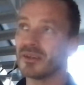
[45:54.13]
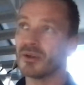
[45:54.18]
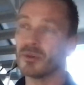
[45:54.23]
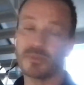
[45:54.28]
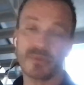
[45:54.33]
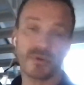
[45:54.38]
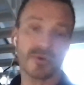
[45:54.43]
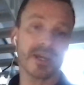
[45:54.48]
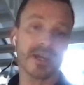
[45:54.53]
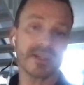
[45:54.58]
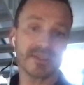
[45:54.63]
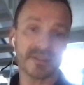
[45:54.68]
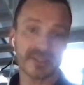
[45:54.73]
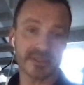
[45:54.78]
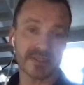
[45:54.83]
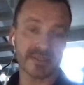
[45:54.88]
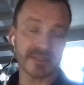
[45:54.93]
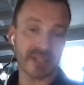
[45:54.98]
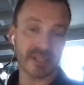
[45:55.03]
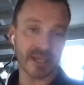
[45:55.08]
the
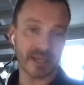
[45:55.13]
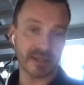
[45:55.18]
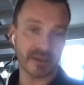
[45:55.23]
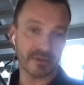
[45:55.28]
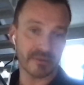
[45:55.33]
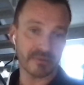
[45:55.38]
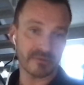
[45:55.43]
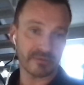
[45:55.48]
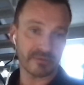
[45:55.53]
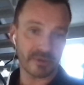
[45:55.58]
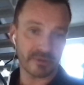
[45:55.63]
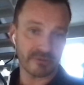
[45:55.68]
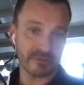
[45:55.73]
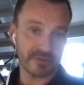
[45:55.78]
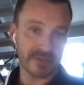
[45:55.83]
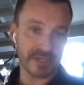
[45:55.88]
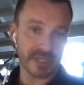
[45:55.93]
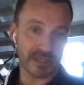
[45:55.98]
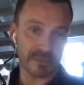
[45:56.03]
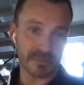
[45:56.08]
operation side
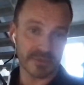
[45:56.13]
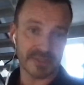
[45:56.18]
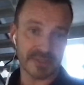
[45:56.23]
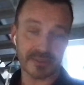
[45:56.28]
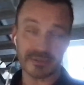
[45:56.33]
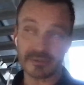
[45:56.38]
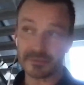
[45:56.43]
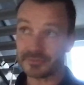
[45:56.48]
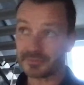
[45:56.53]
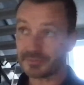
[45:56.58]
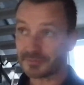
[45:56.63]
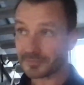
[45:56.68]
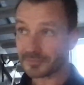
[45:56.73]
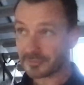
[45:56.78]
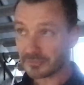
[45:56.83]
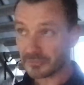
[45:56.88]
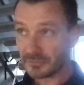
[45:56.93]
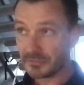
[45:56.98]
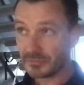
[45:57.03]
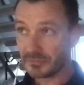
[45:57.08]
of teams
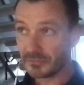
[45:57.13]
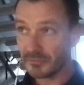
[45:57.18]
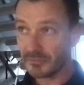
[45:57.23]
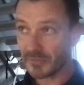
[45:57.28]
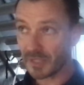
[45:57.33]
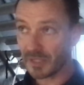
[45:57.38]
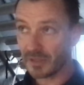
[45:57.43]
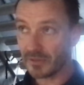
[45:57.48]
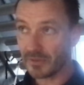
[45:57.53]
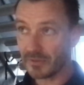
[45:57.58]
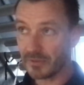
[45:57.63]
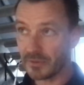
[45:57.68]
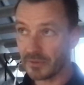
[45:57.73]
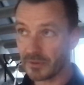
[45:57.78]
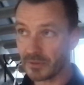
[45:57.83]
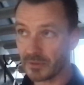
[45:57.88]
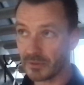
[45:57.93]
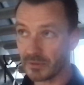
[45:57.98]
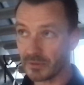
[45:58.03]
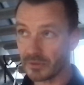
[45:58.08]

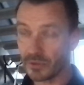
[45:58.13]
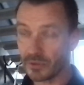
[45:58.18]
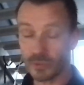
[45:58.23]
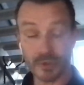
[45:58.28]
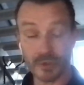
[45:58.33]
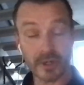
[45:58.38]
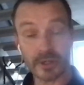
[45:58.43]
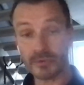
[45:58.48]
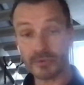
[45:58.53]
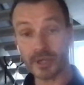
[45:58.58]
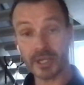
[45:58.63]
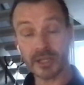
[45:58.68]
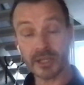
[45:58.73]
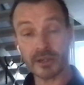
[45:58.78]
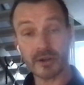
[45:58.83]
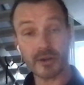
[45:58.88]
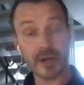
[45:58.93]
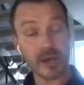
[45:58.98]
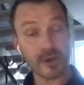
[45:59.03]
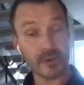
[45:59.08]
to work
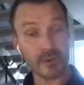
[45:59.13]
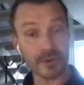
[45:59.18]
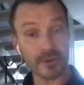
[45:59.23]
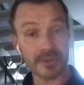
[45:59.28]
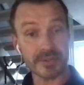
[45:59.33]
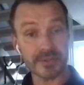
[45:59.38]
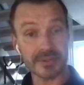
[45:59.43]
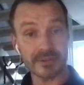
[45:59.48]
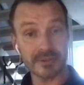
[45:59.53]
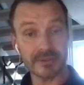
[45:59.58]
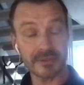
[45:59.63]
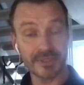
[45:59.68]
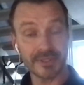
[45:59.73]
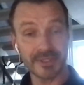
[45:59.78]
regular hours.